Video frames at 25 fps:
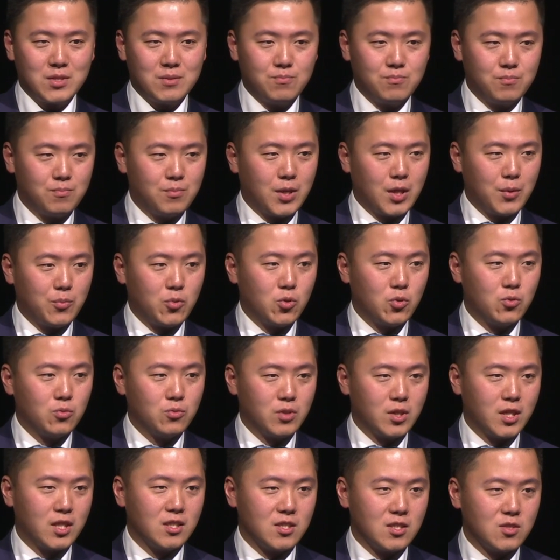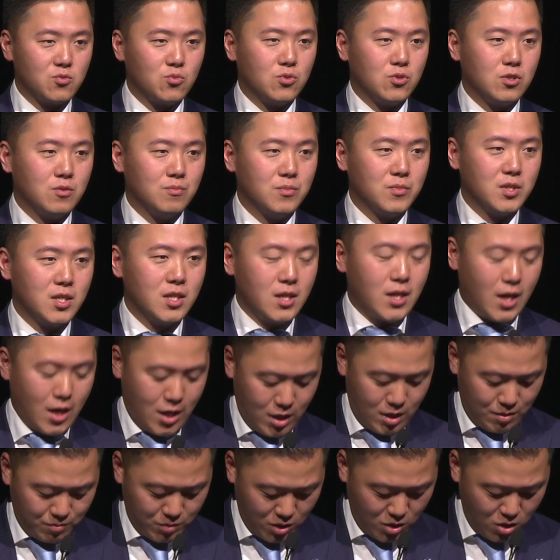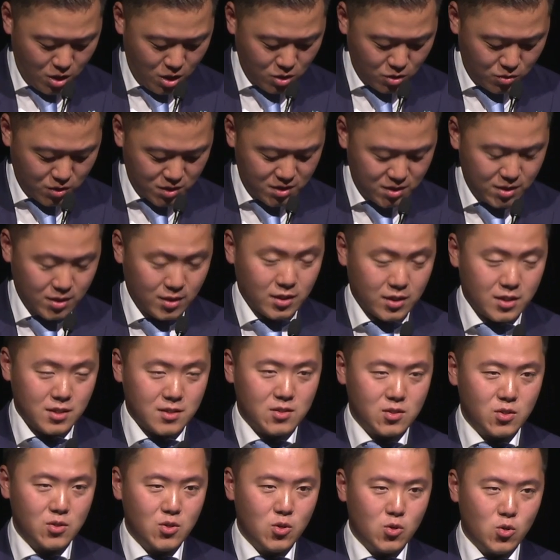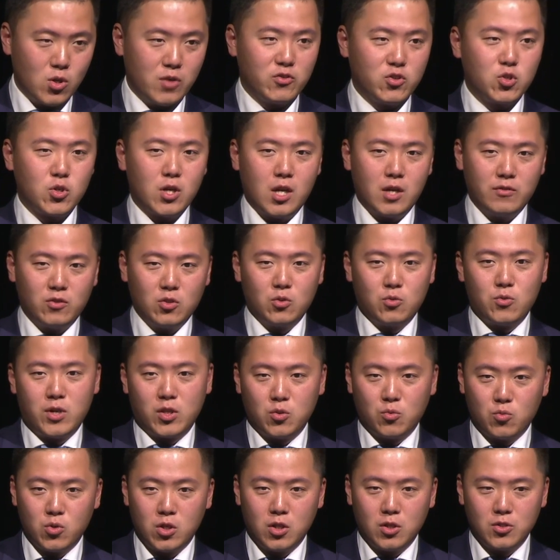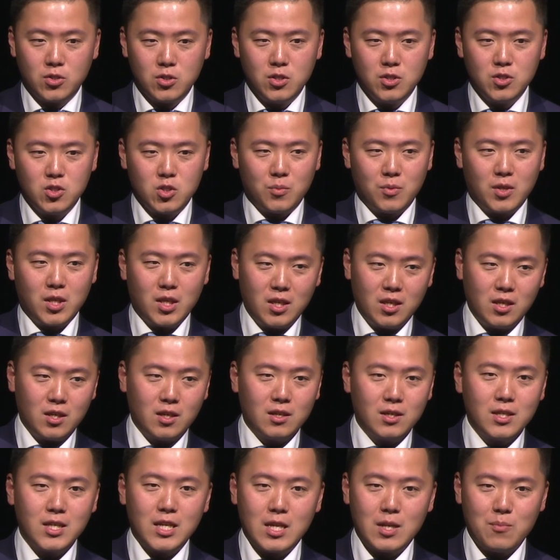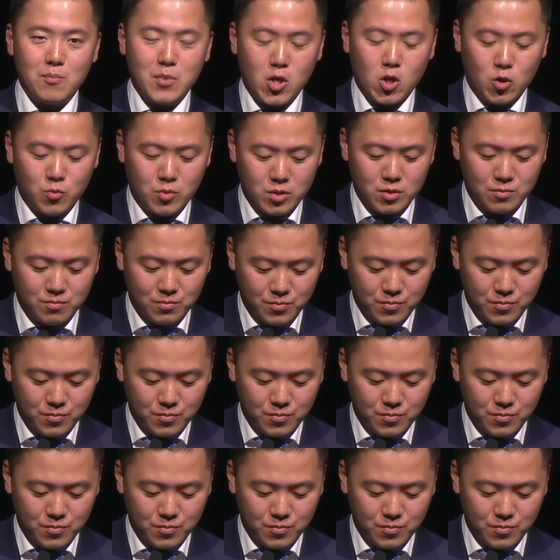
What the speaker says: people in this room, the Congress delegates who have travelled around the world to be here in Melbourne.